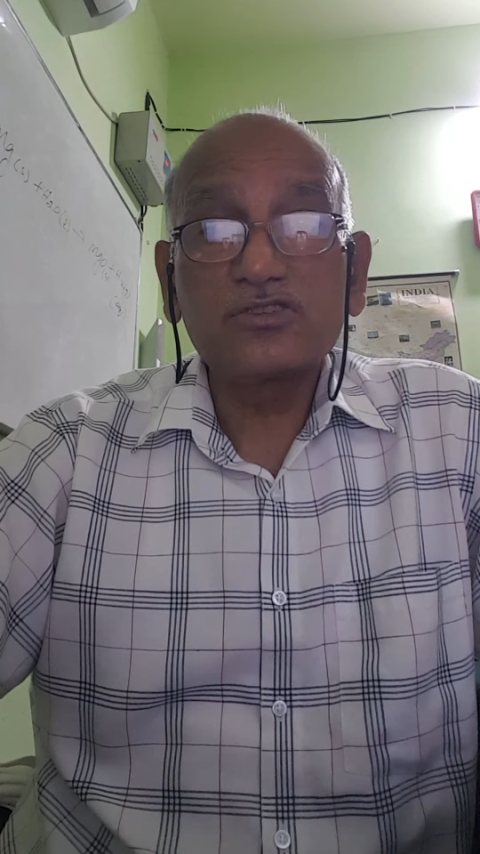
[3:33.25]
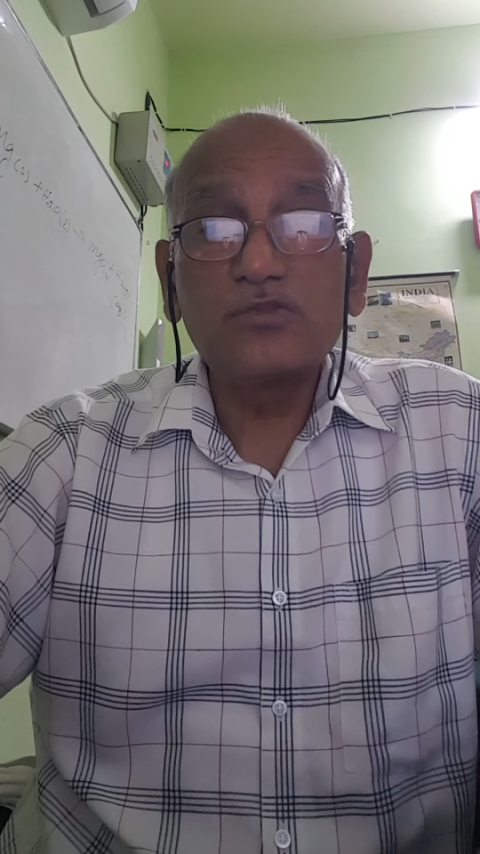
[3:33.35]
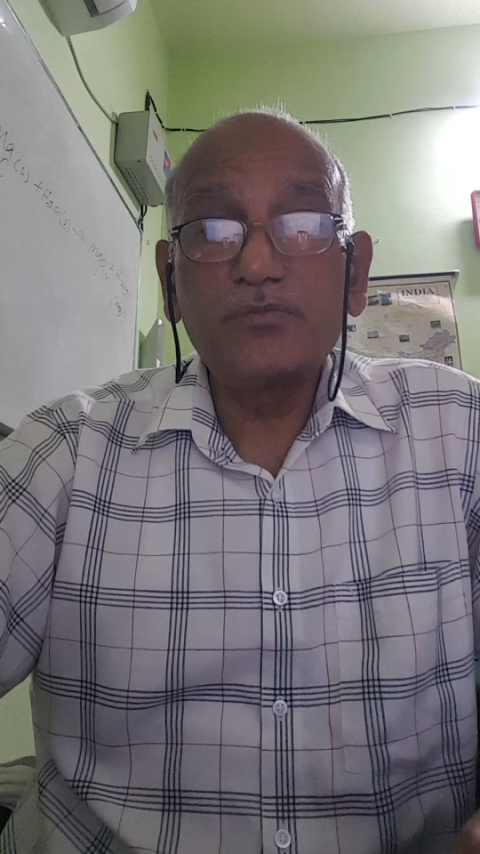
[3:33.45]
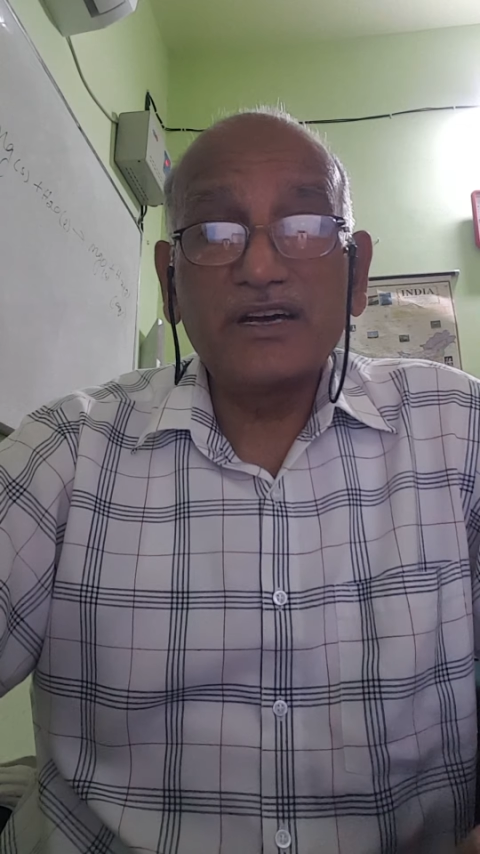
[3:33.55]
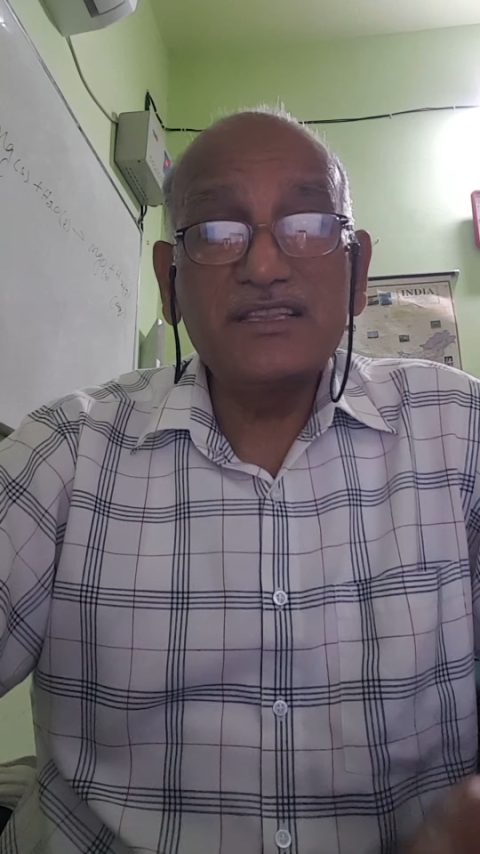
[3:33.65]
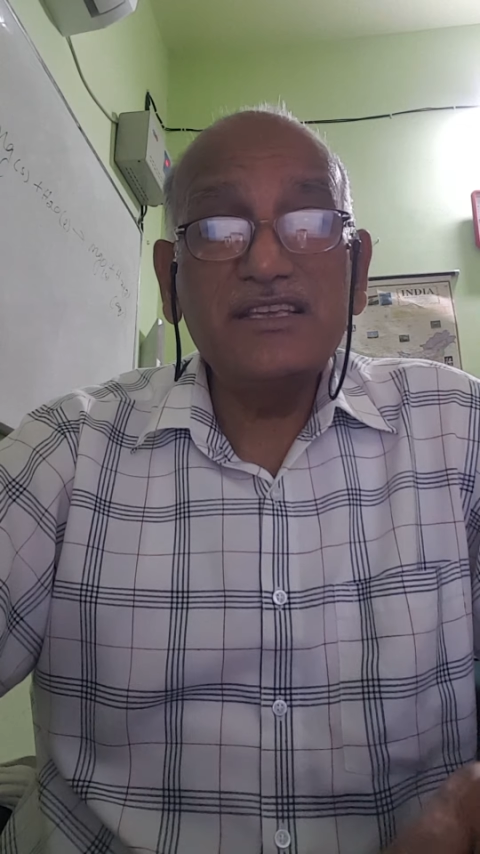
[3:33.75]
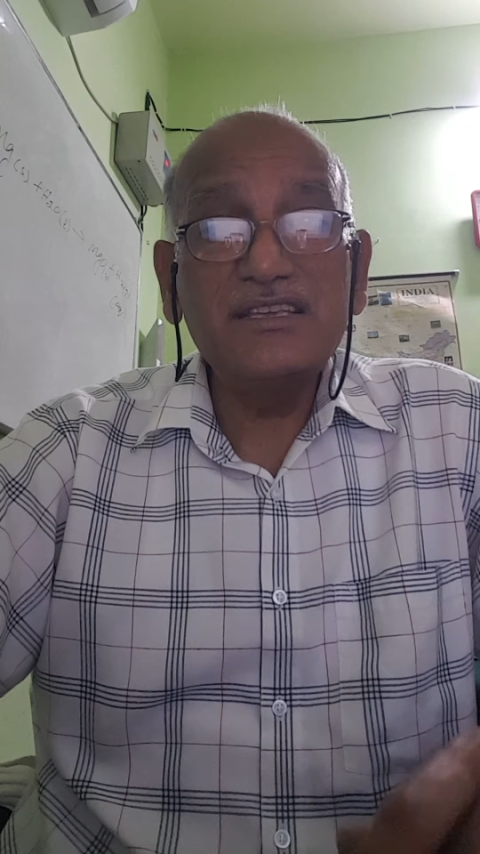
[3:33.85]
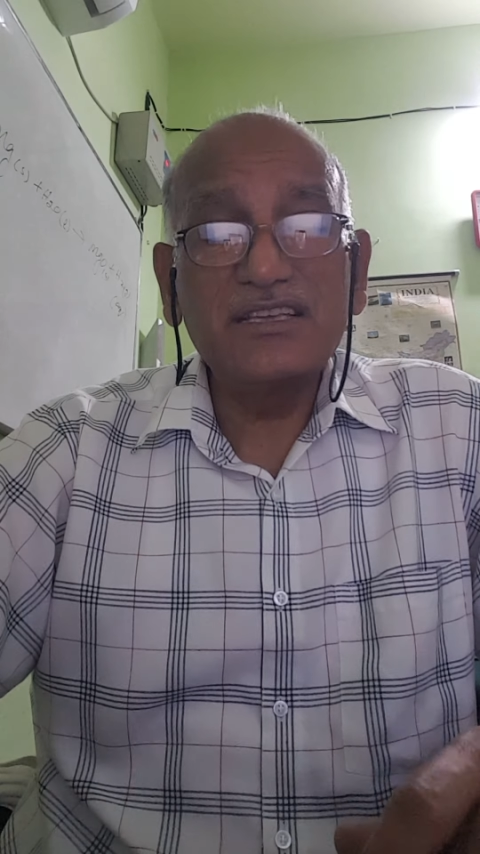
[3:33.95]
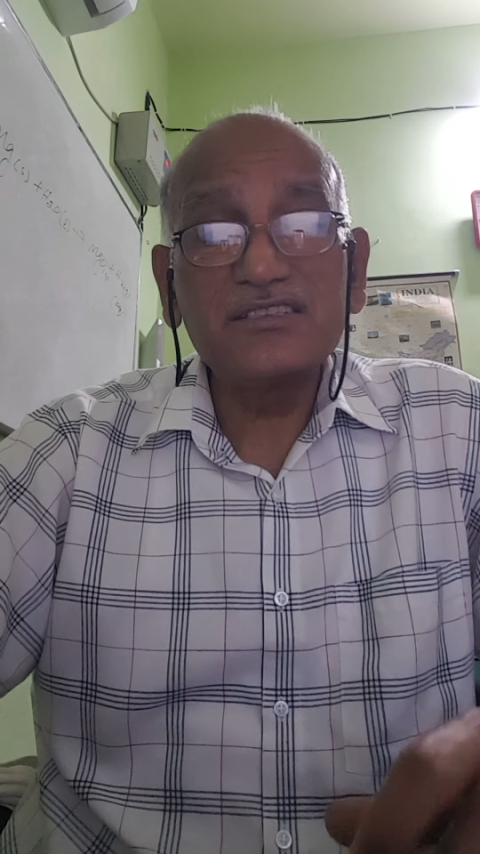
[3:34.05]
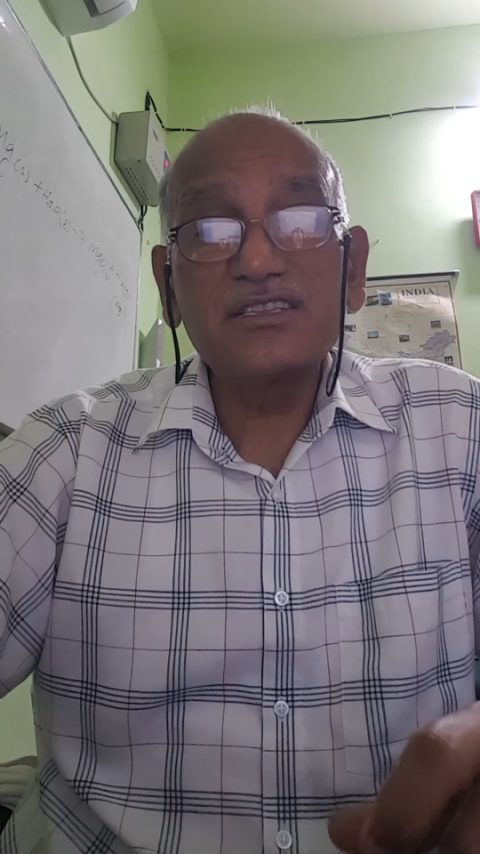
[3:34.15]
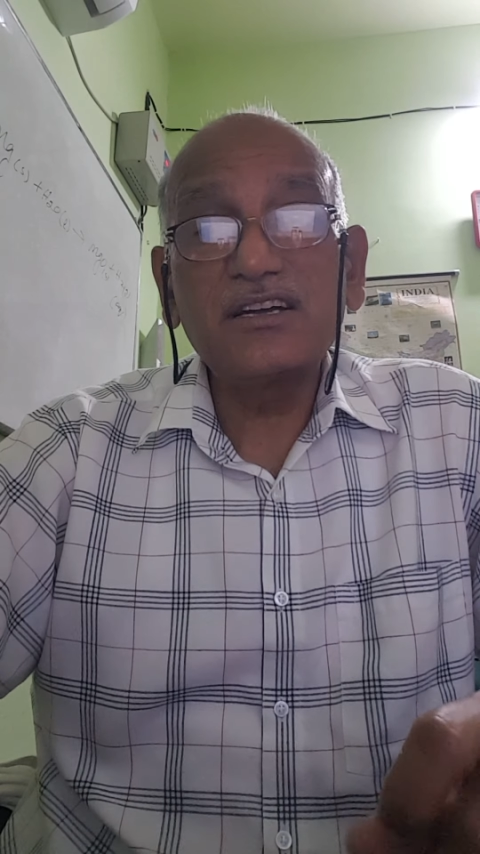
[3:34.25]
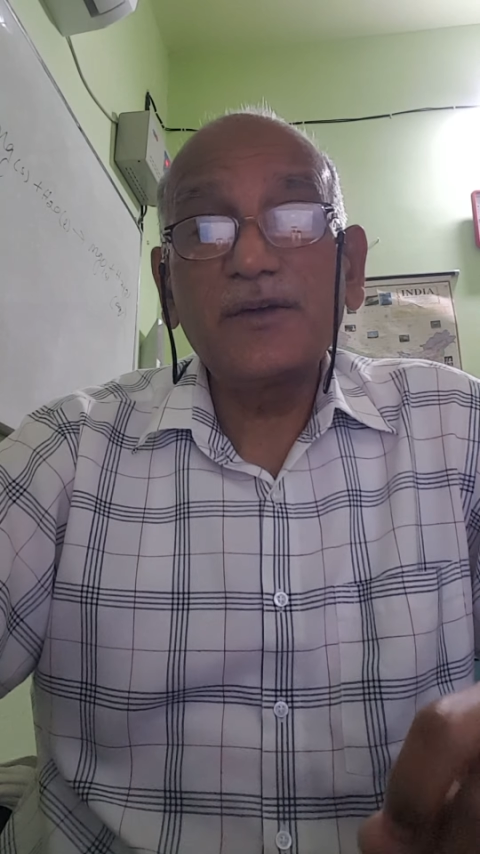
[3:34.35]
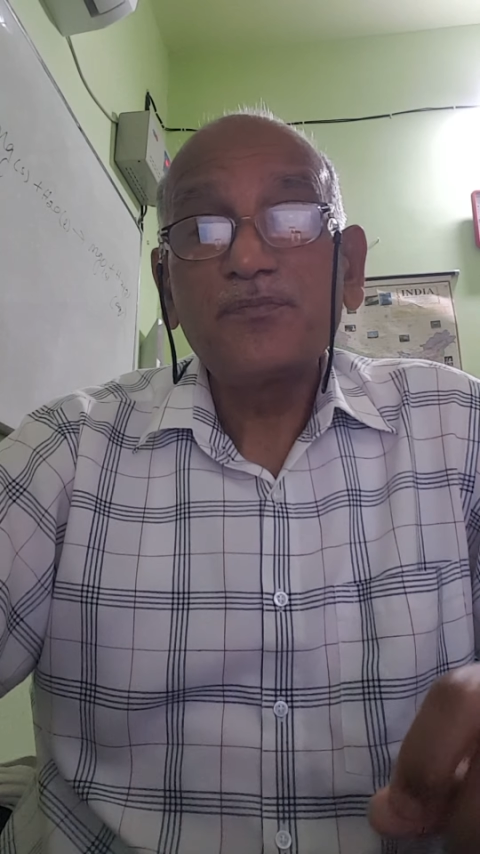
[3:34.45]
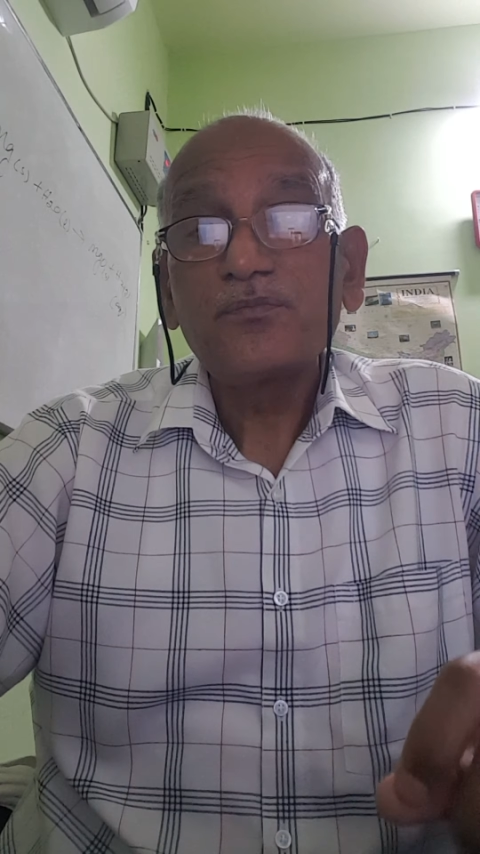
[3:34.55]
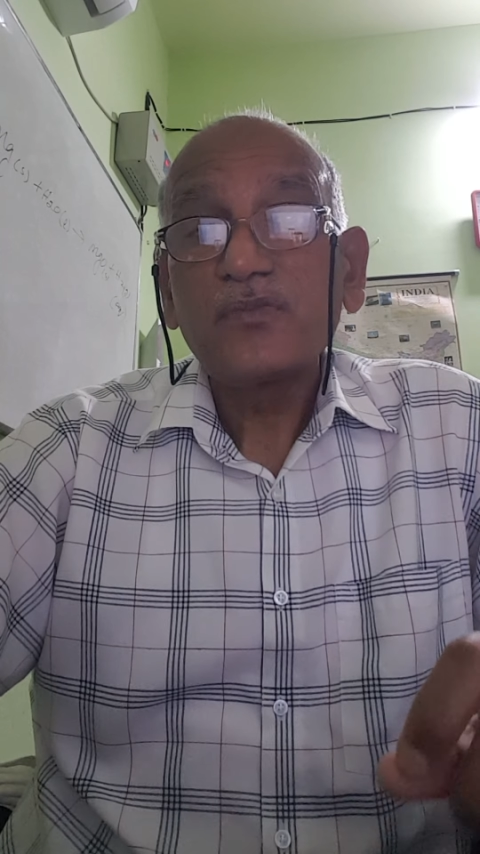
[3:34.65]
so money is the